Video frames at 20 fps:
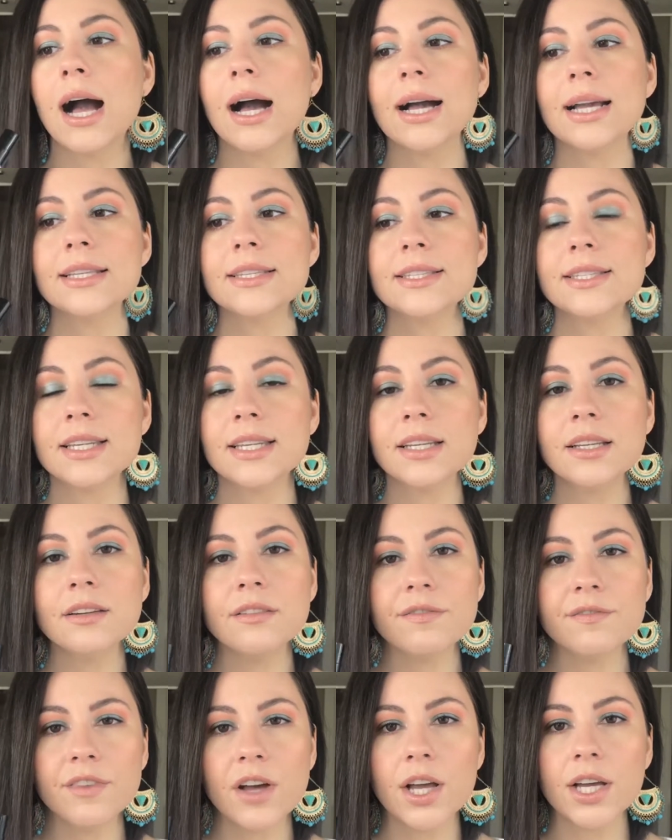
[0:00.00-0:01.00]
I
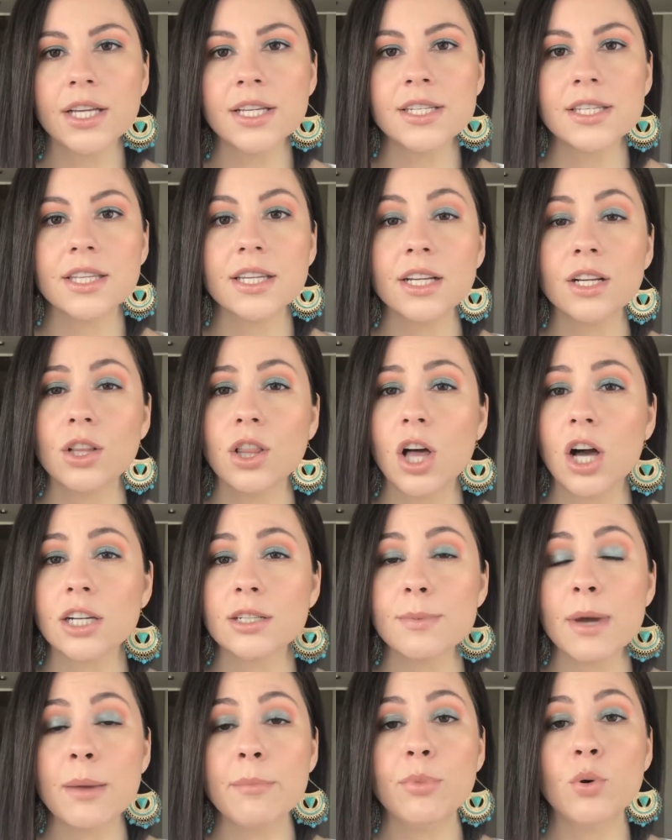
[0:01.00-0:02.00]
didn't find that it
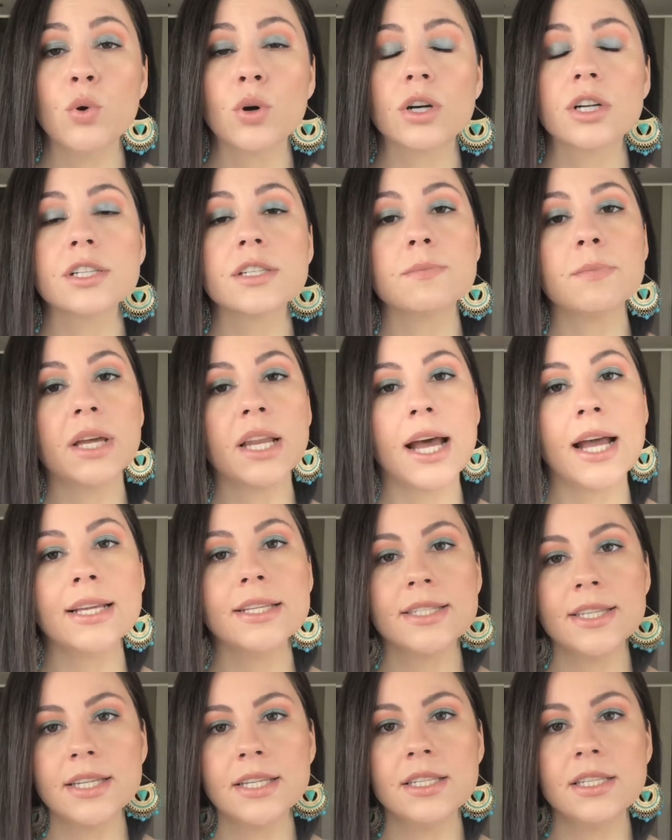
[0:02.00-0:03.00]
clogged my pores, but I
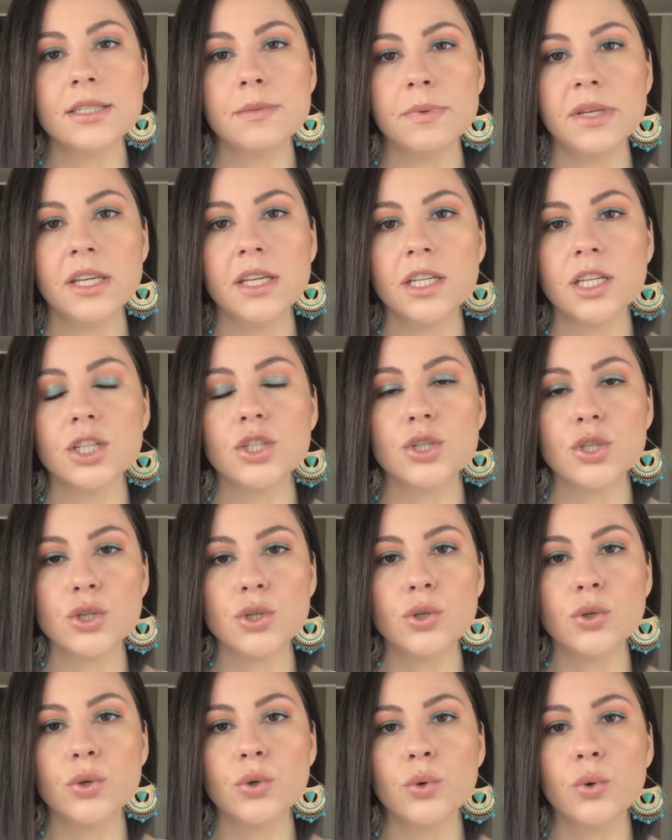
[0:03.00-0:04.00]
did speak
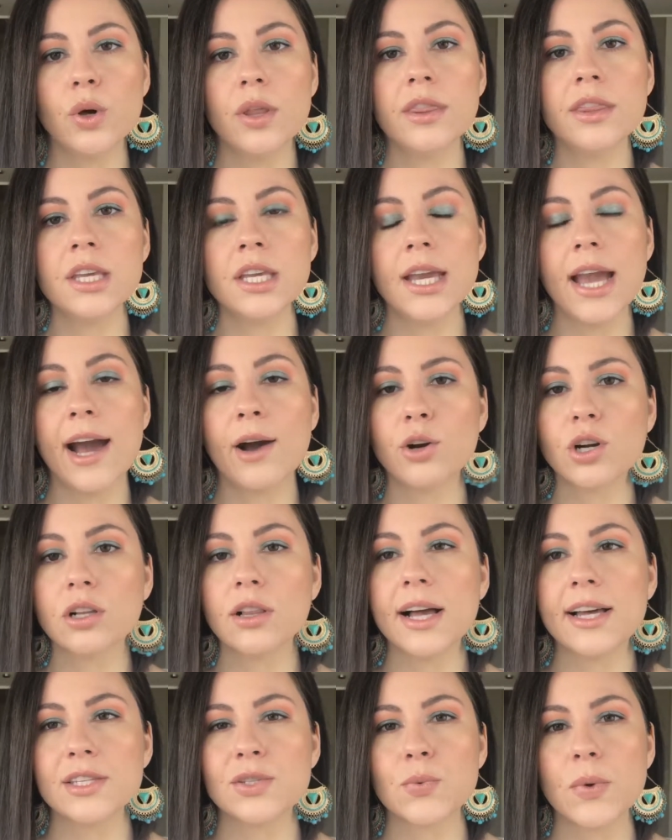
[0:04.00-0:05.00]
to the
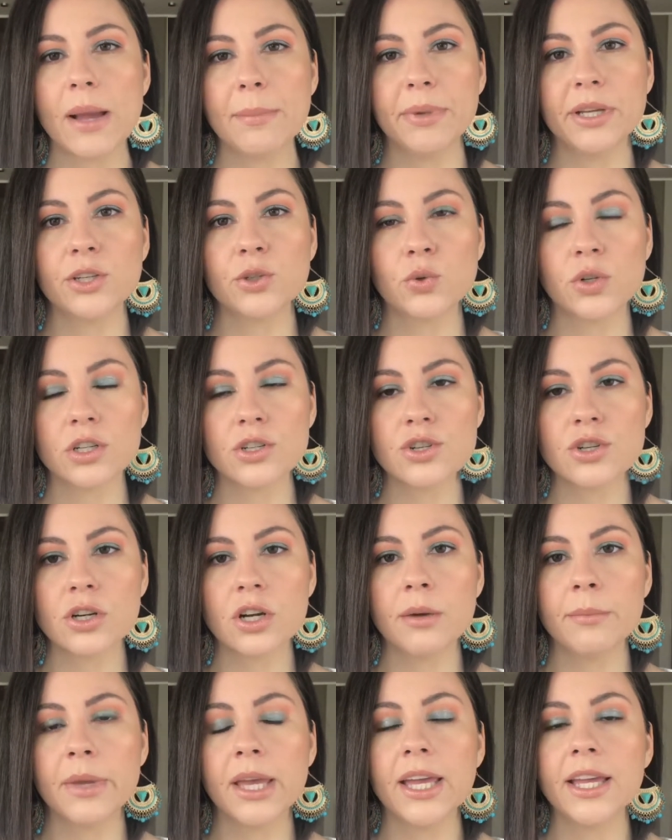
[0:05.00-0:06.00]
Hourglass rep at
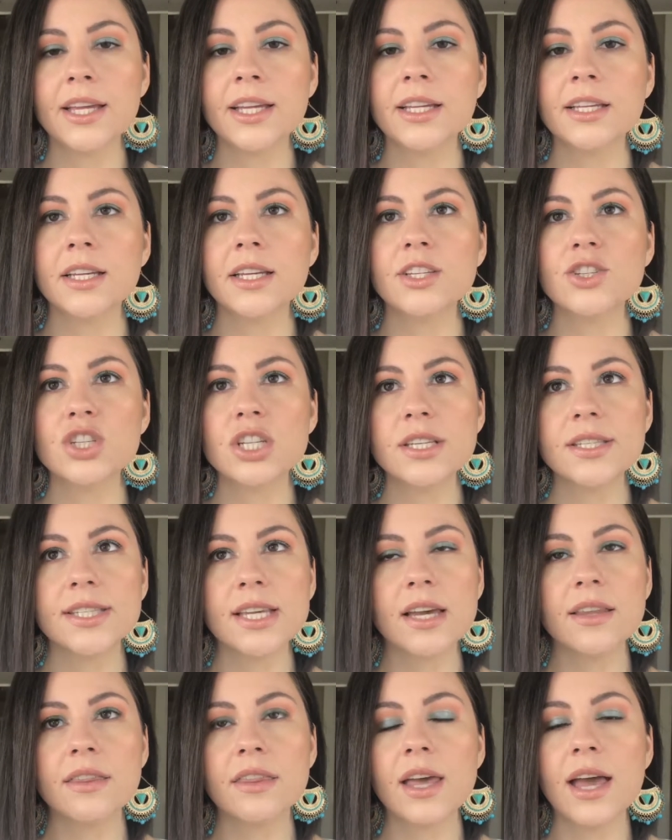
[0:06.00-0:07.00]
Nordstrom, and she
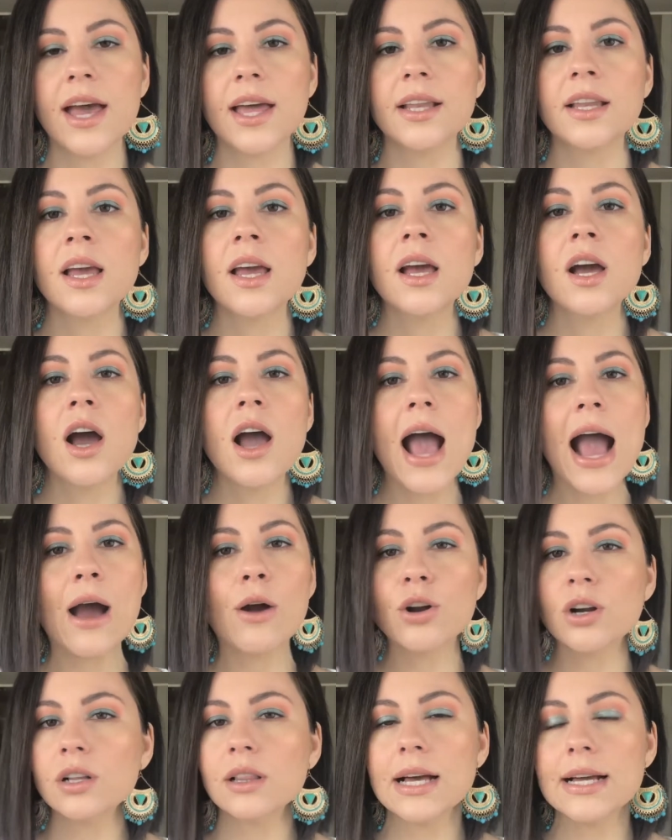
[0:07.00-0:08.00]
said that
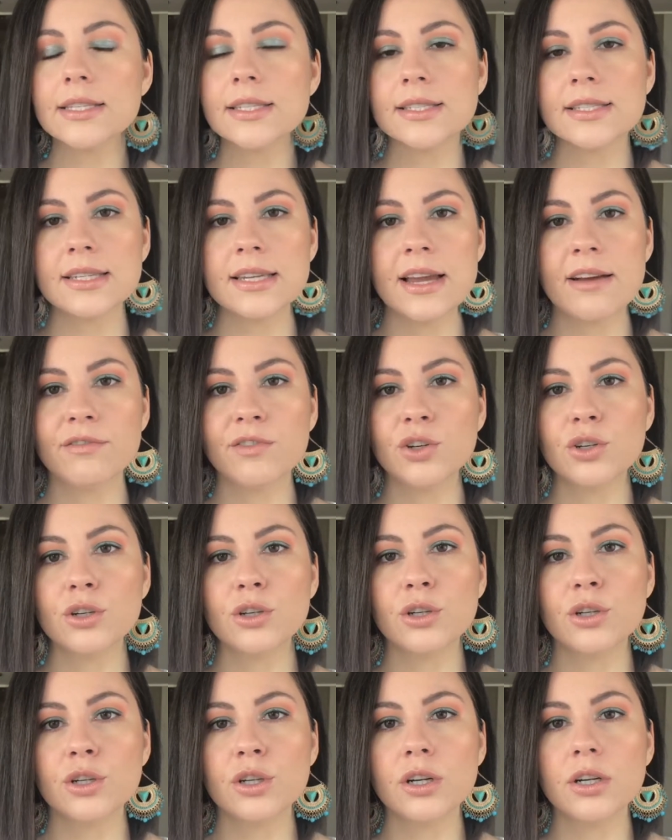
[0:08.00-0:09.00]
Hourglass
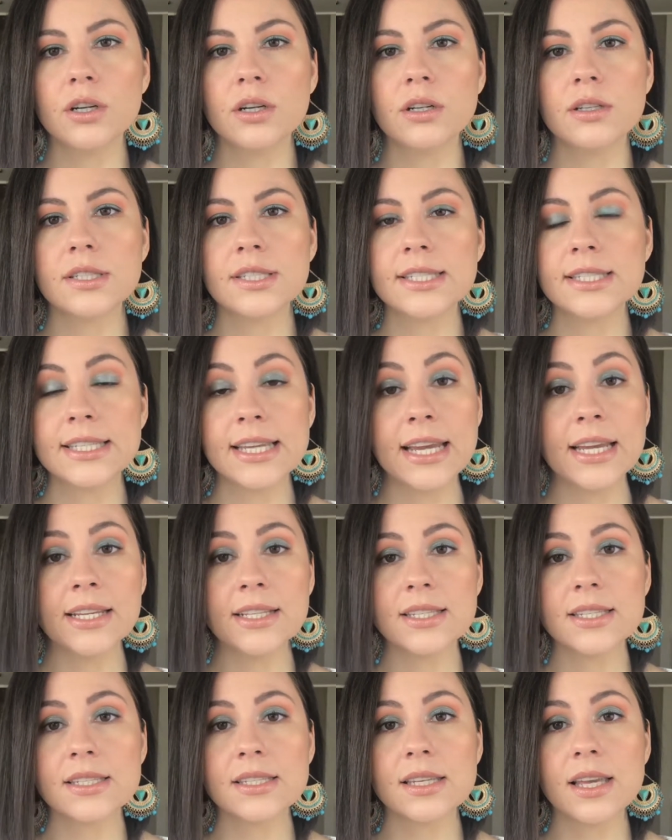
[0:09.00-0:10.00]
never
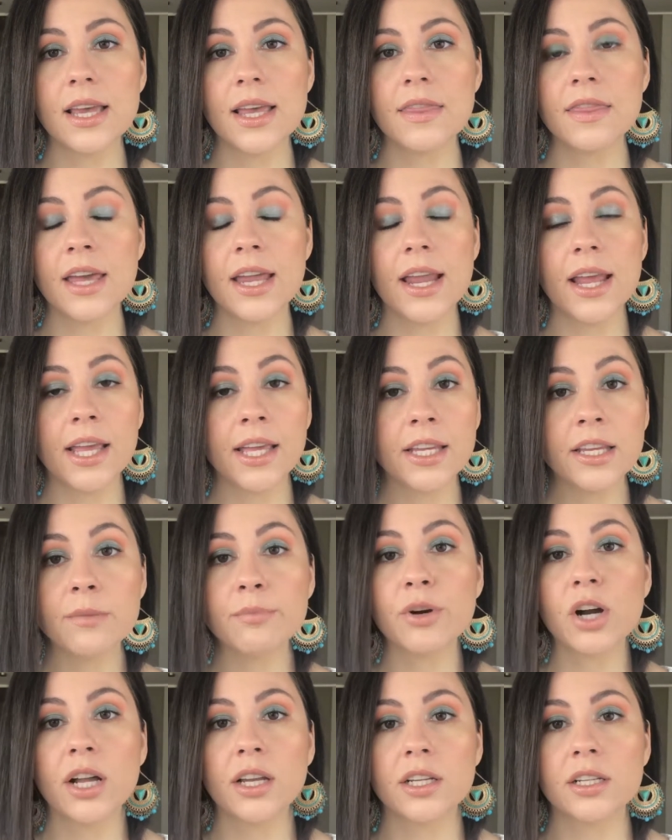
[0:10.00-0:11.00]
states that any
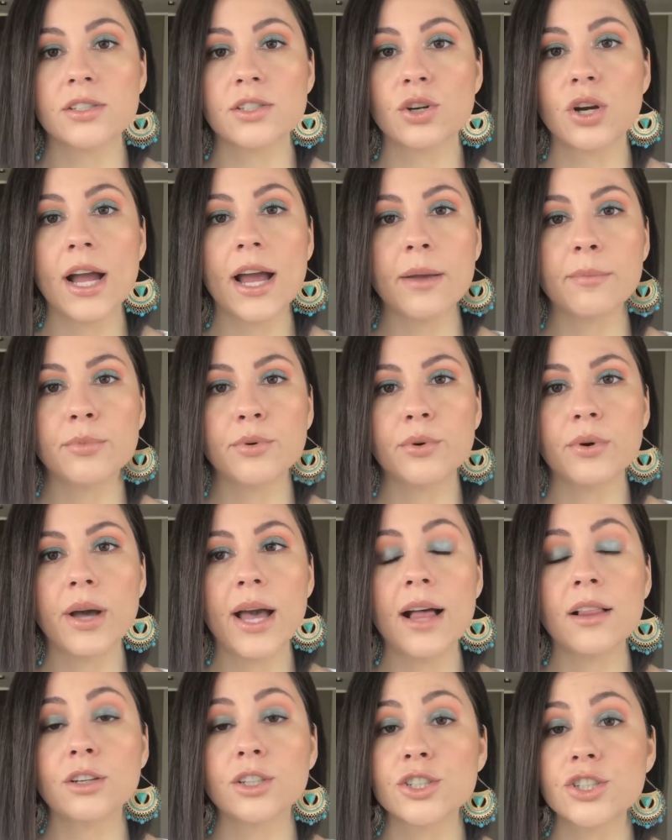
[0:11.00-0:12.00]
products are
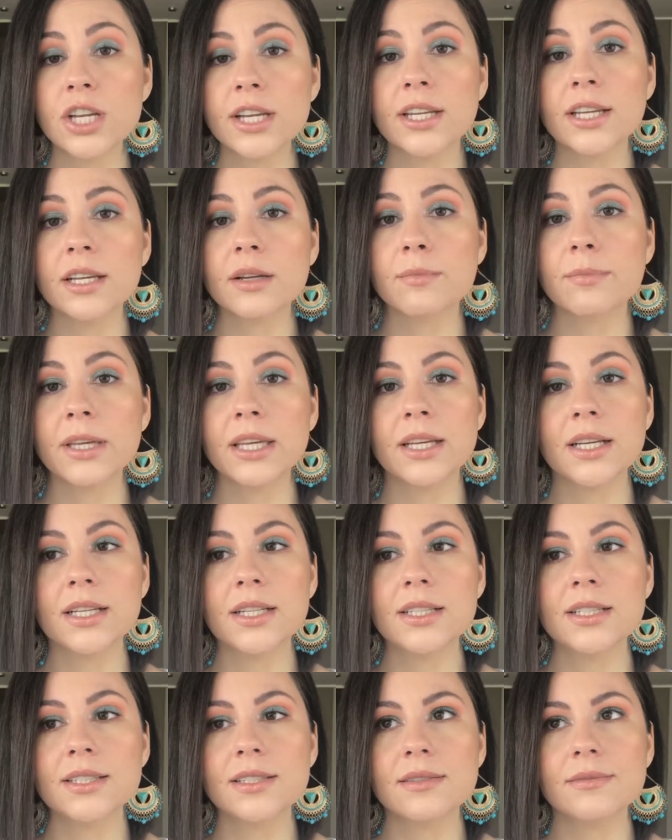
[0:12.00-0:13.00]
hypoallergenic,
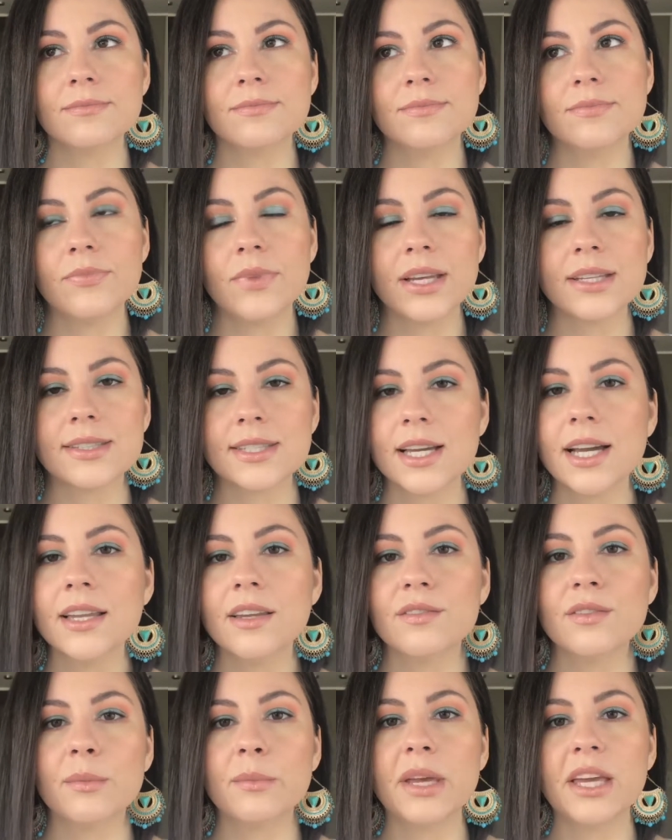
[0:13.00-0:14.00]
because that's kind
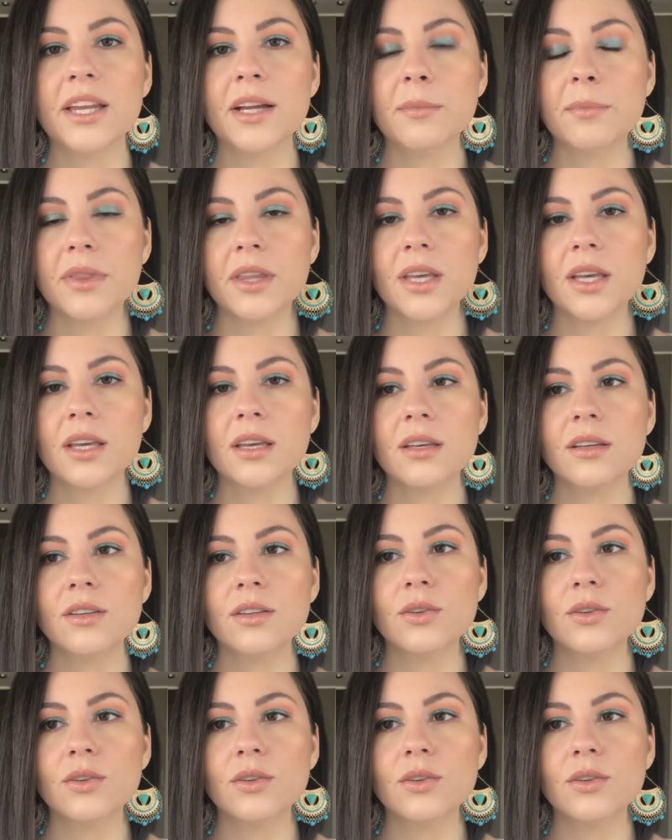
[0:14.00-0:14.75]
of a made-up thing.